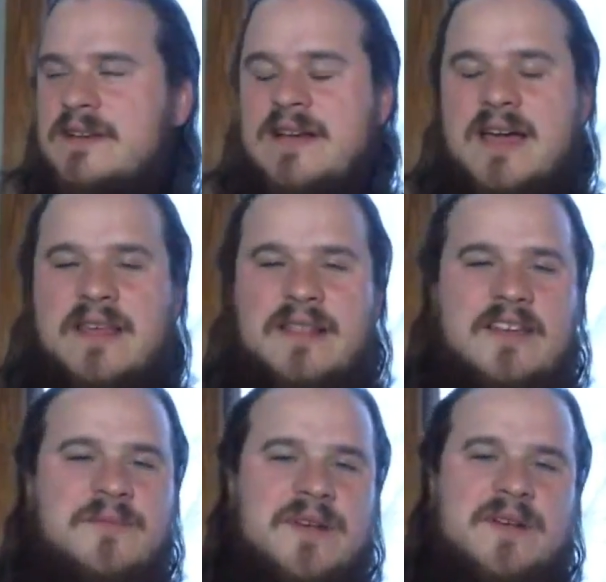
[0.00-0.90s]
And that
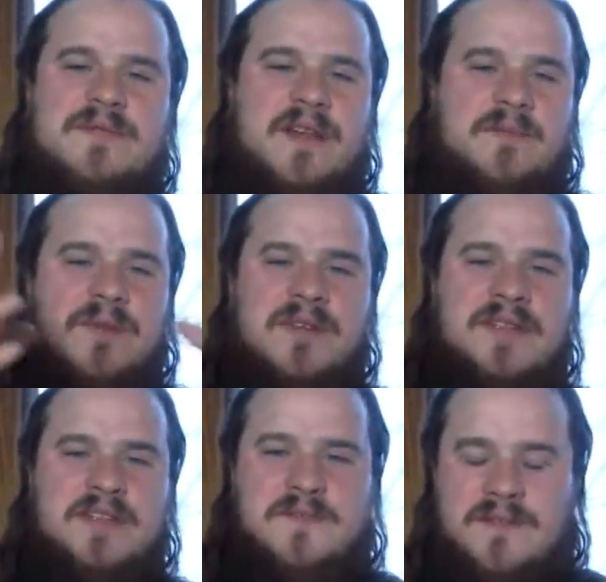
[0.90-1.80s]
life becomes a million
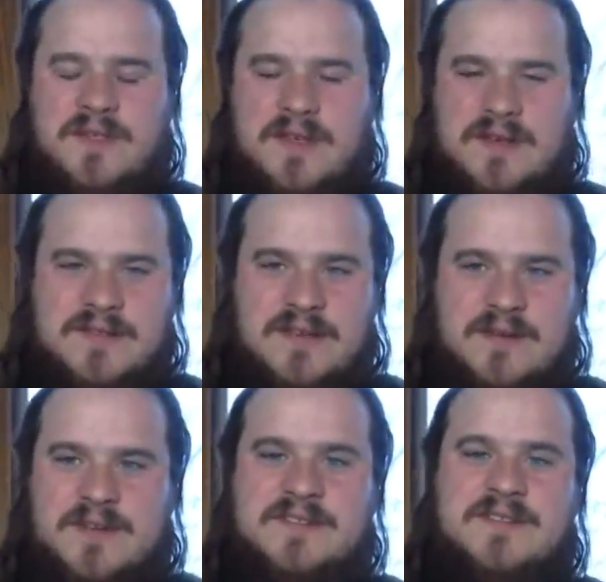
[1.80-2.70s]
different things.
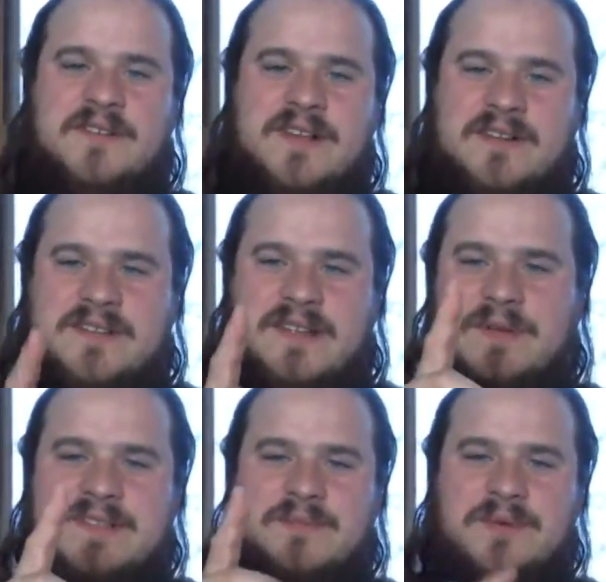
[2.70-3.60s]
But it starts out as that
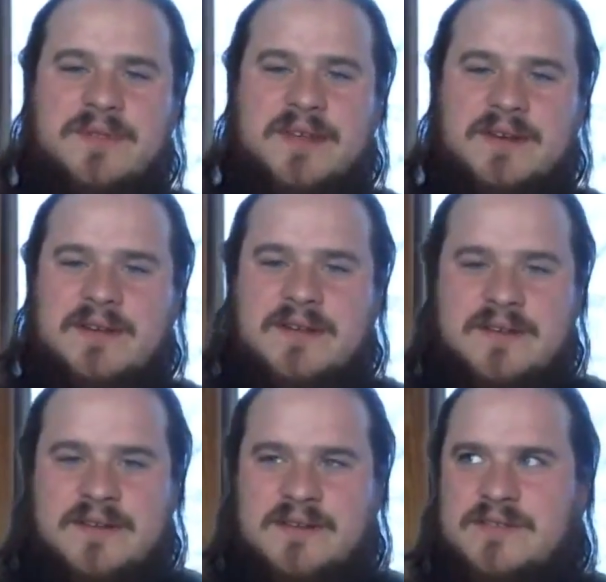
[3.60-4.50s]
one simple thing,
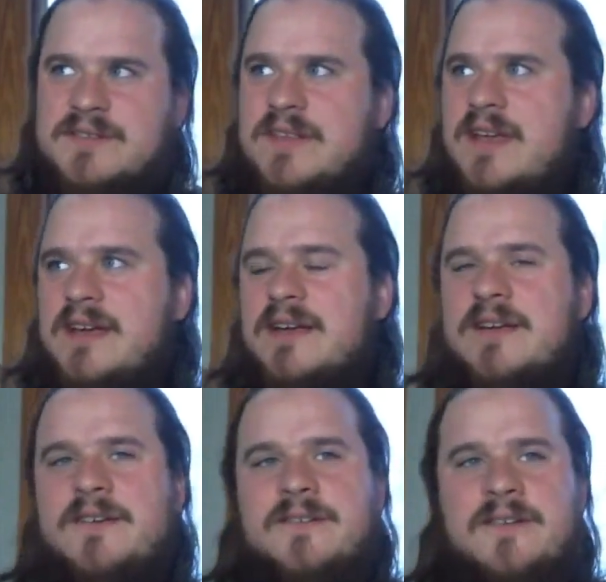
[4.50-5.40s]
just the egg.
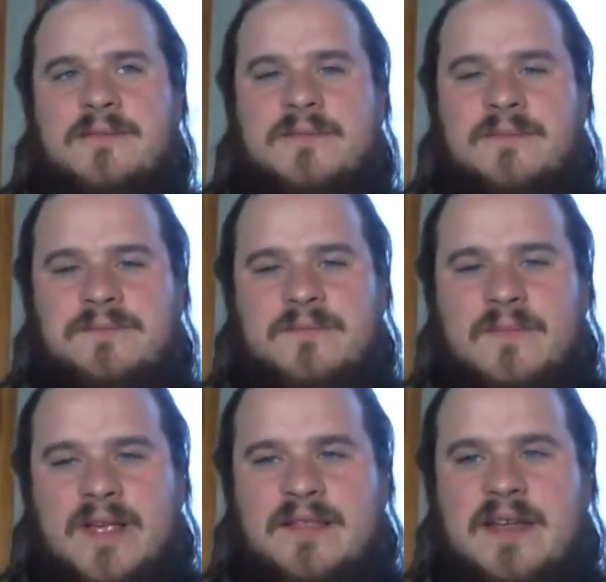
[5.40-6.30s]

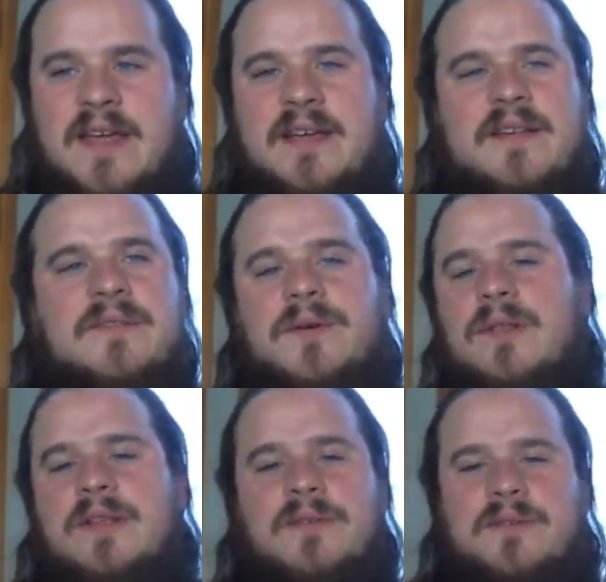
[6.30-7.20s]
And that egg is
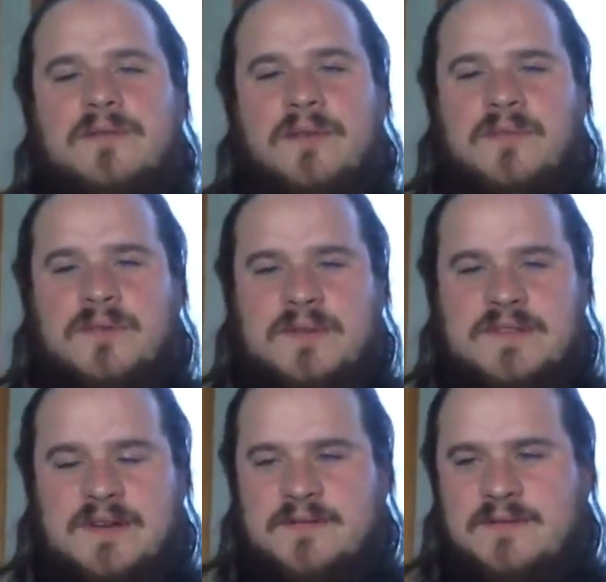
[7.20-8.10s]
totally uniform to
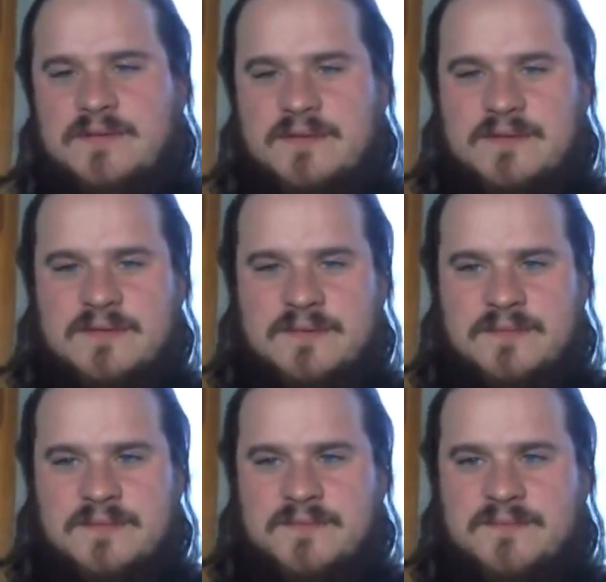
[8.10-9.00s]
itself.
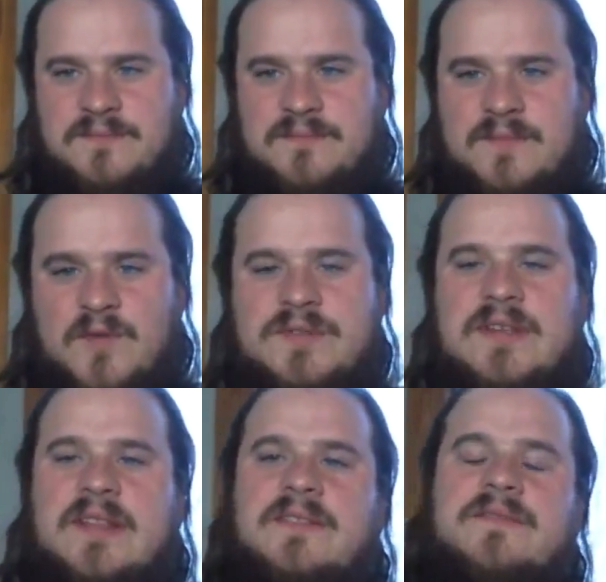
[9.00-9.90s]
Once
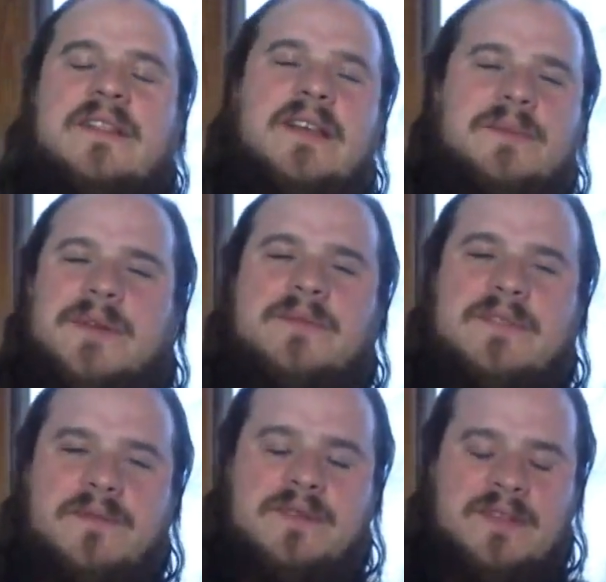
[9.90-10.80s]
it leaves the egg,
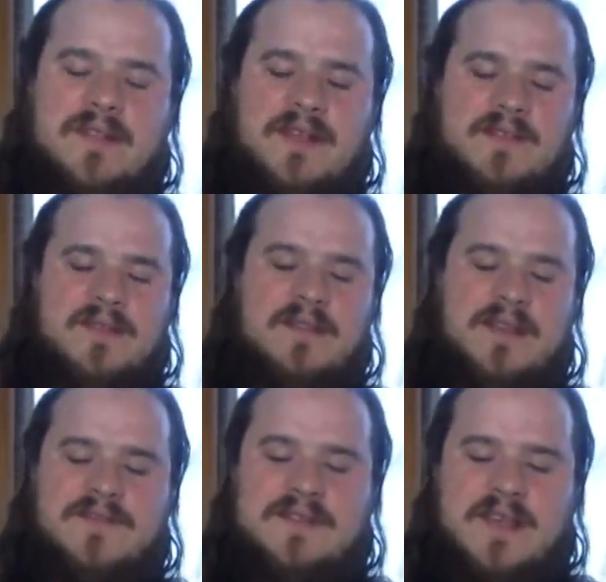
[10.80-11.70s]

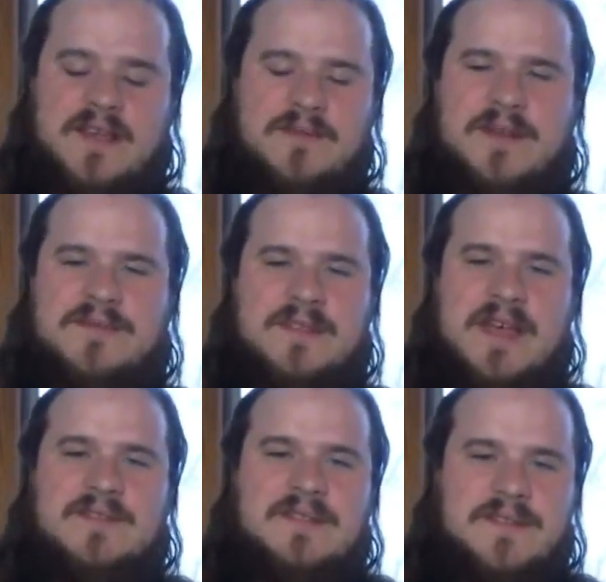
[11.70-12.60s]
leaves the egg, it becomes
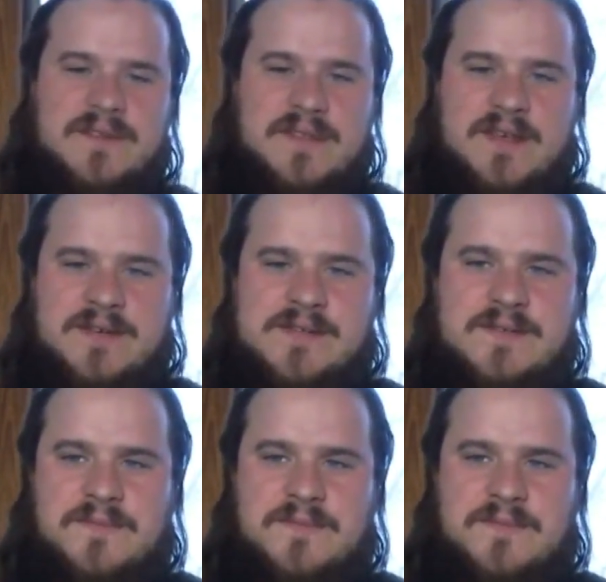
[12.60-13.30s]
1,000 different things.